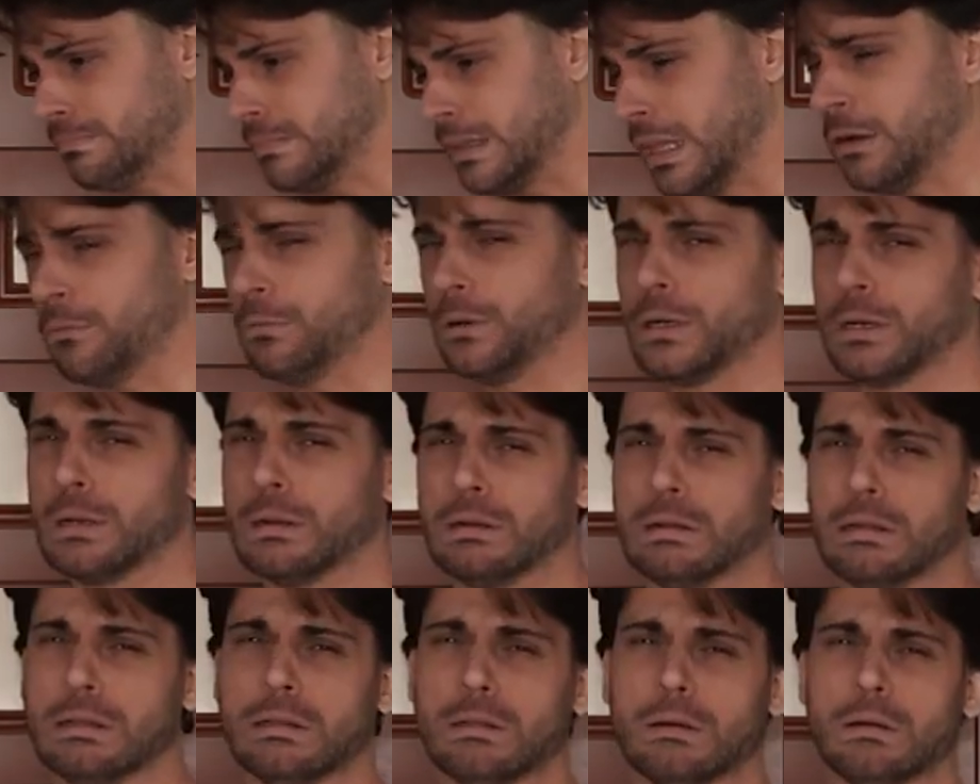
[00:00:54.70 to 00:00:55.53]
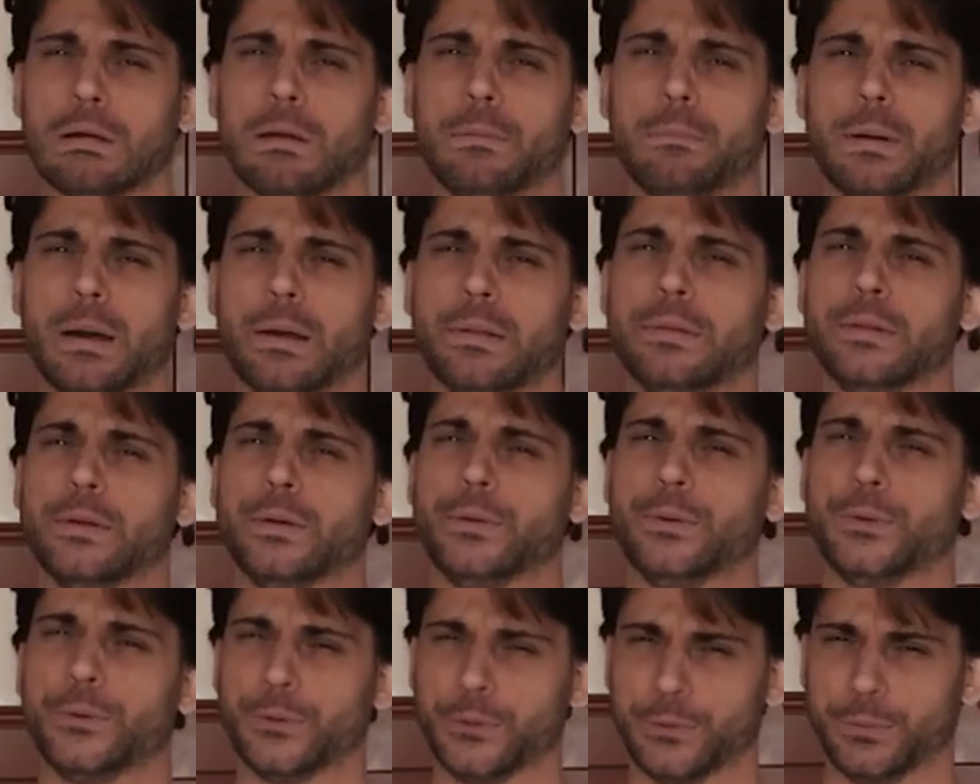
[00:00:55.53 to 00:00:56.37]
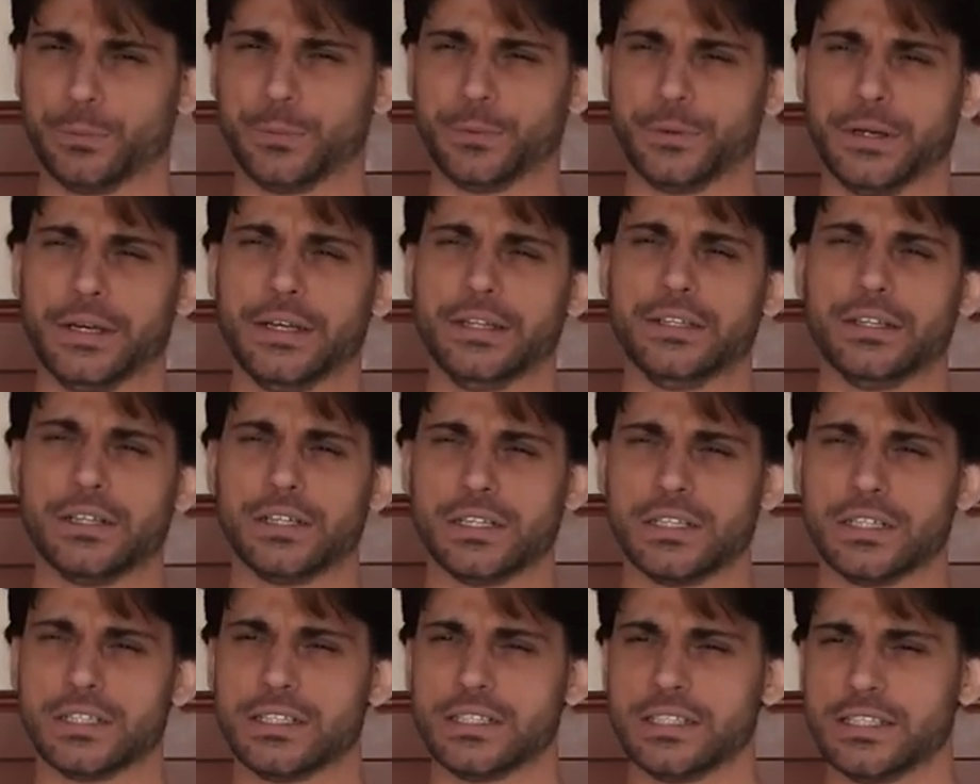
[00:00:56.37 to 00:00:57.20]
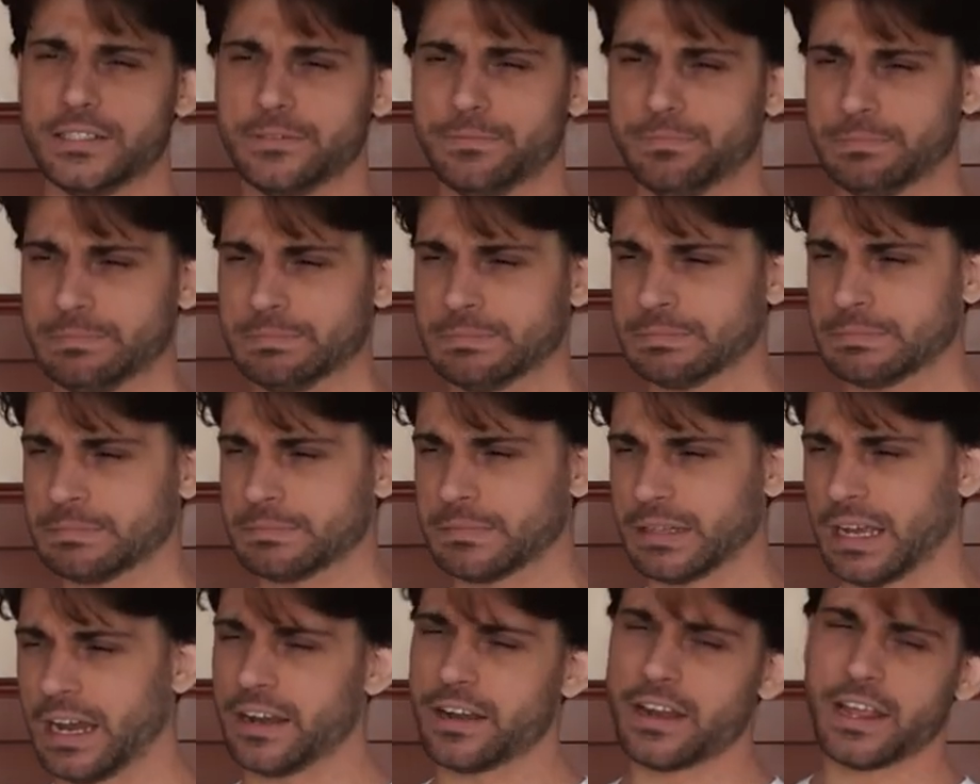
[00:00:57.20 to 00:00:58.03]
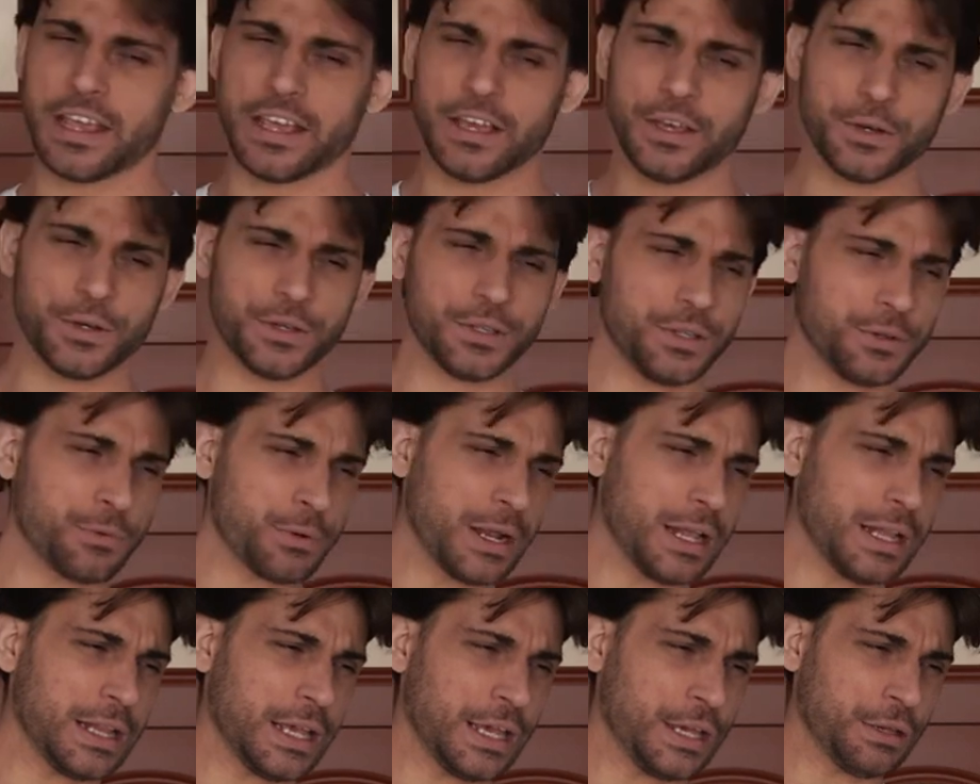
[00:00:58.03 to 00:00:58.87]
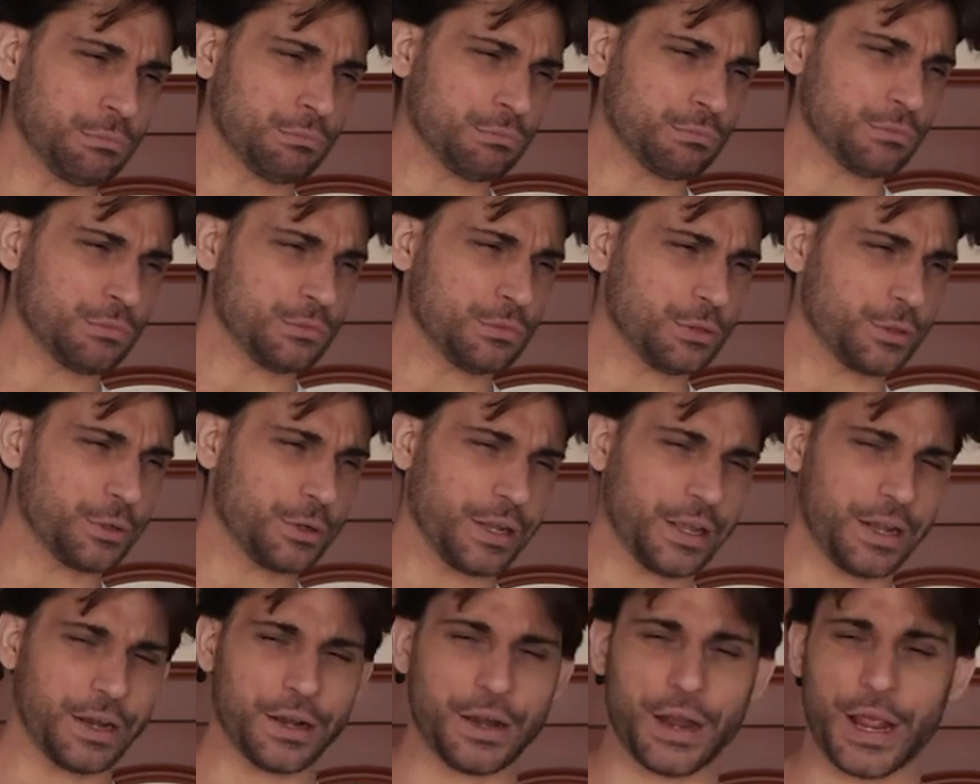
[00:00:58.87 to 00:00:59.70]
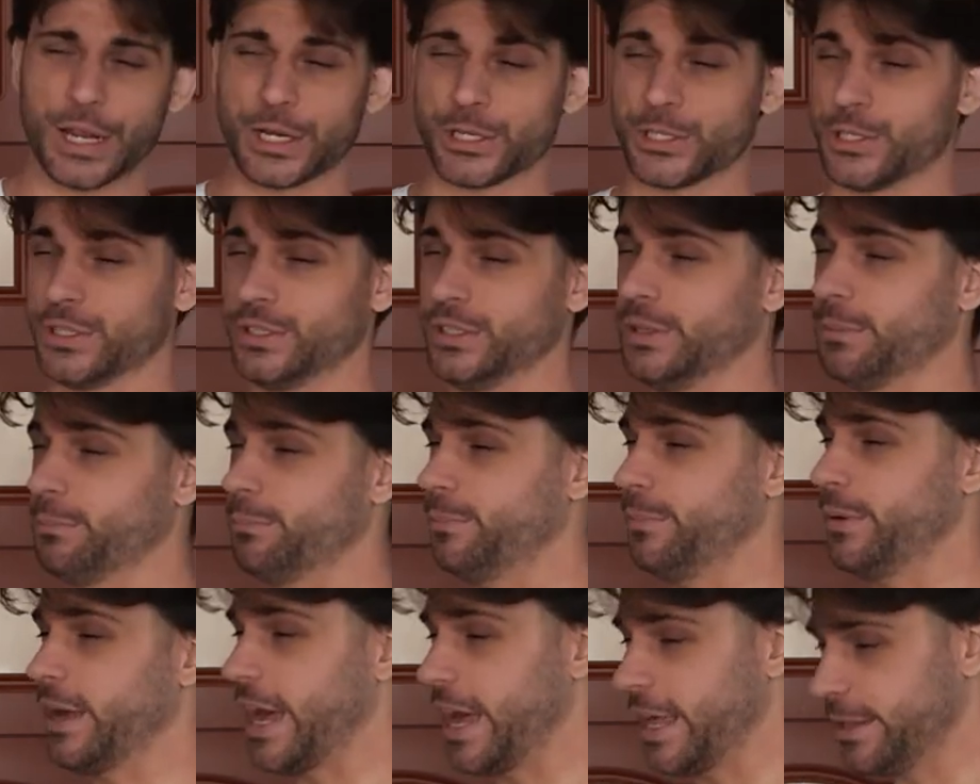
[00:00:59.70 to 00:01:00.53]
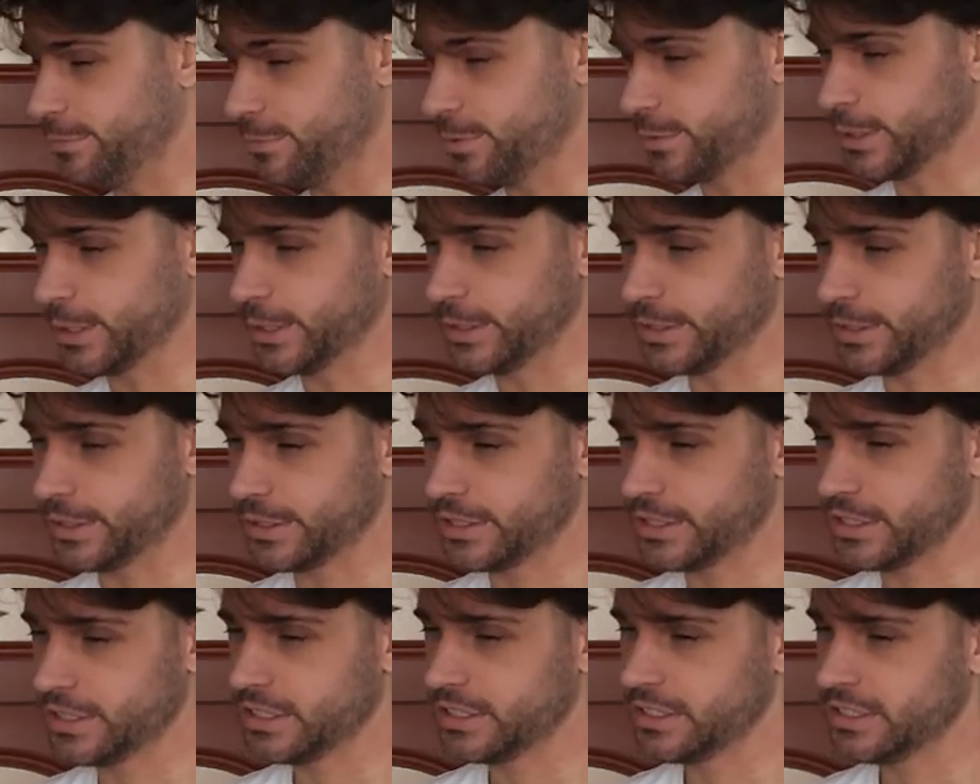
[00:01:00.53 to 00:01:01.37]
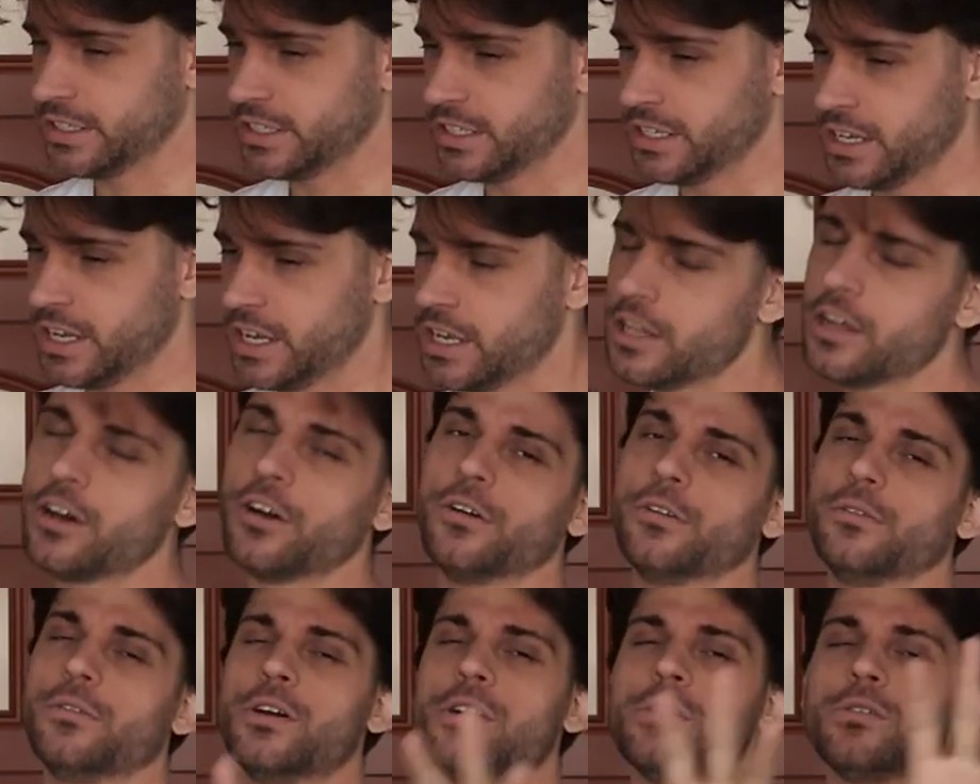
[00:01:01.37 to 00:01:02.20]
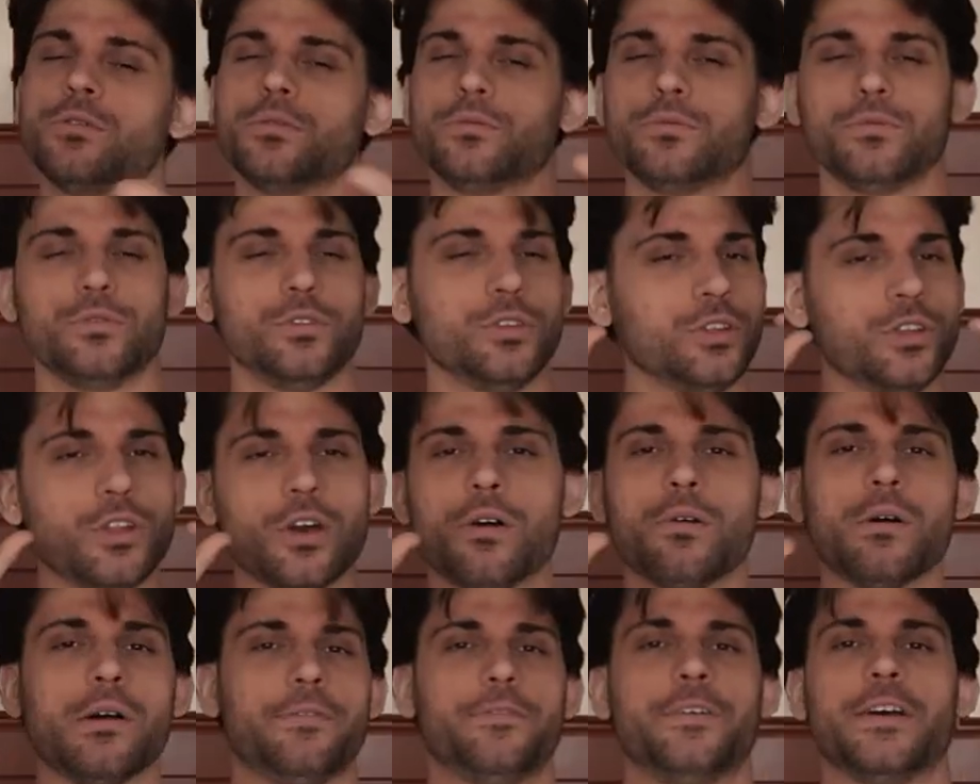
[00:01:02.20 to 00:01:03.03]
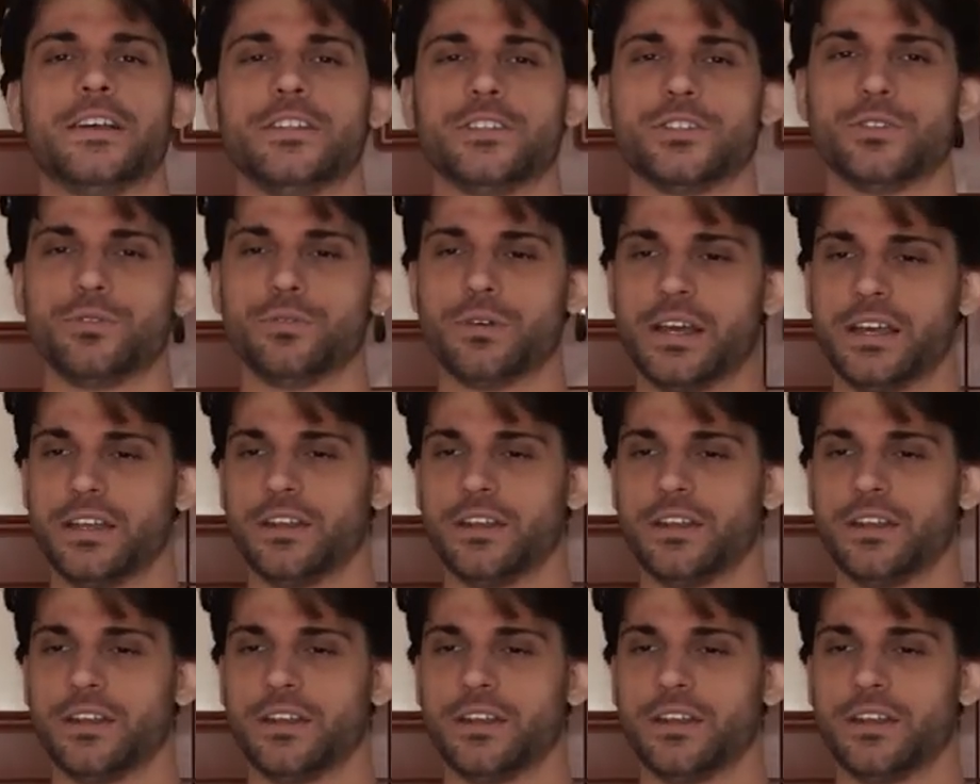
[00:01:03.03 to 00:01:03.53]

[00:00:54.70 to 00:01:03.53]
now we're gonna talk about the Good Brothers. Are they good, really? Or they're actually the Bad Brothers? No offense to